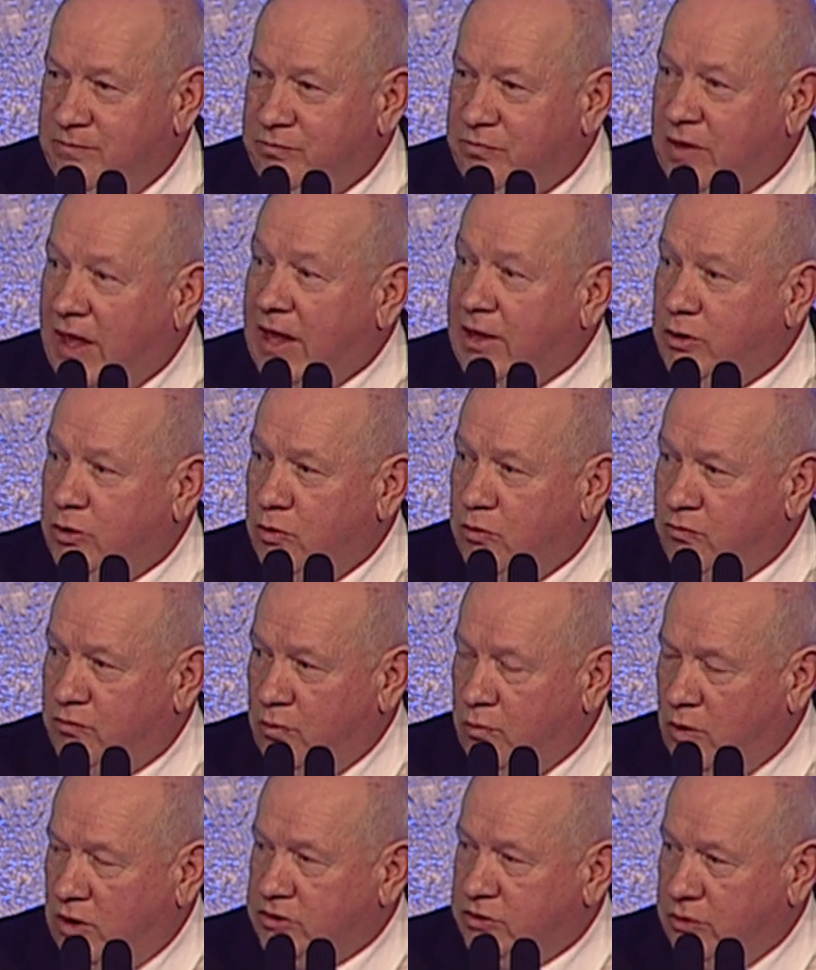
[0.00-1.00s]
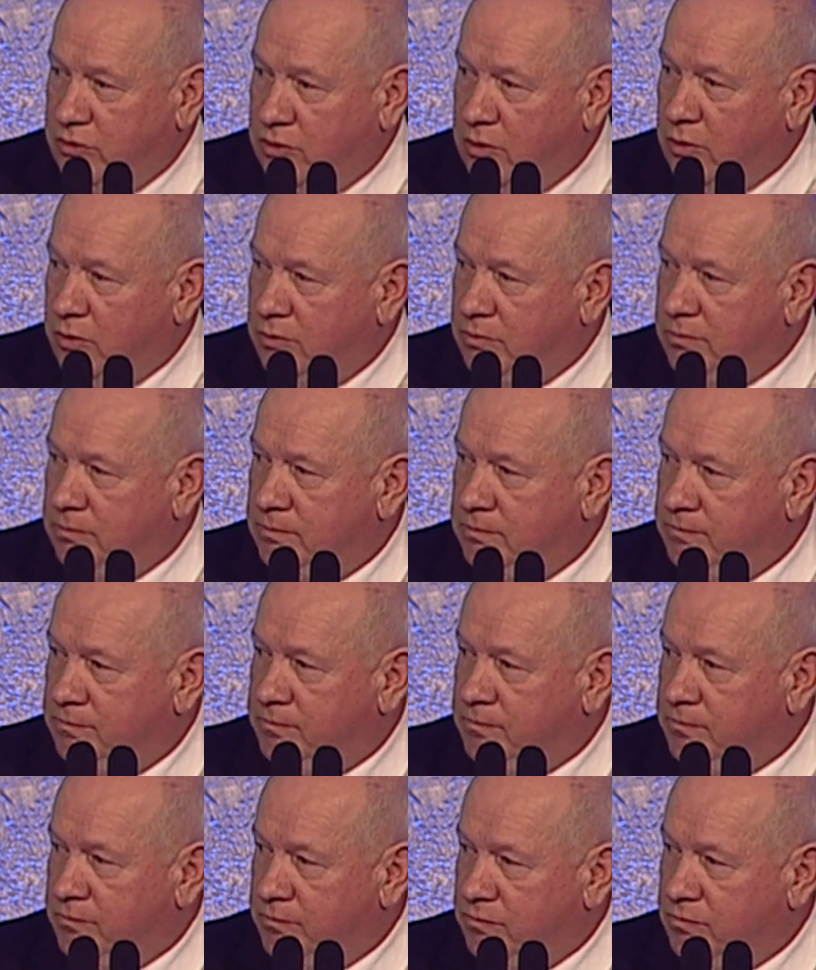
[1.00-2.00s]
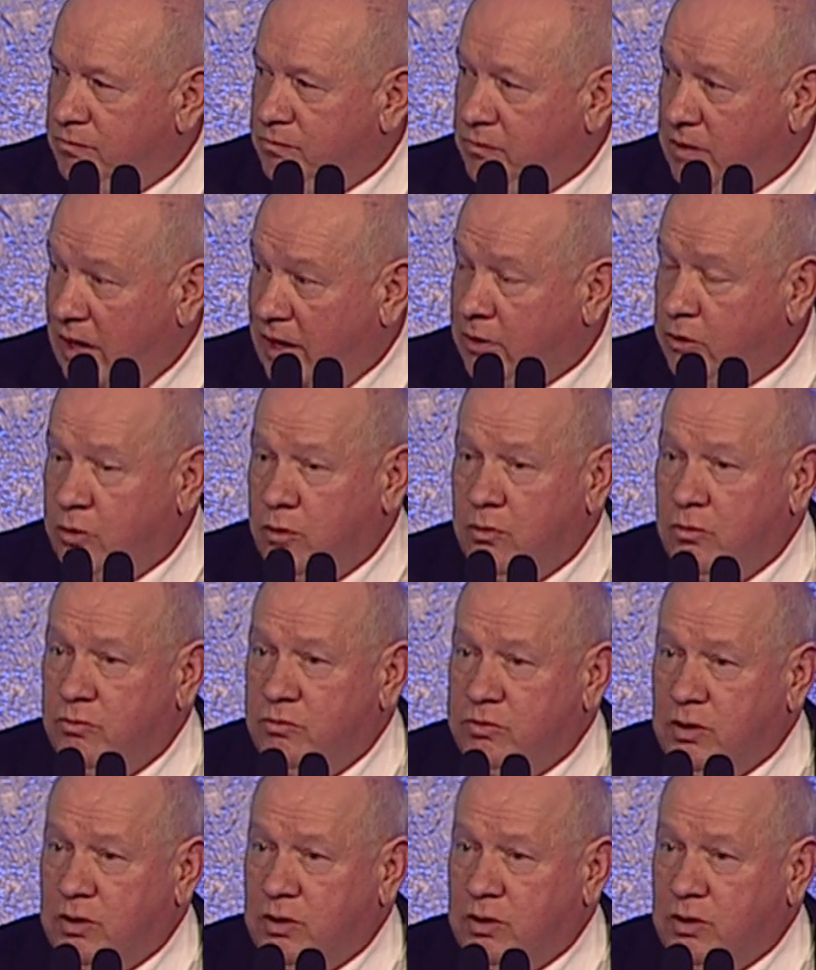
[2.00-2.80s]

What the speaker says: Thank you for what you do. Thank you.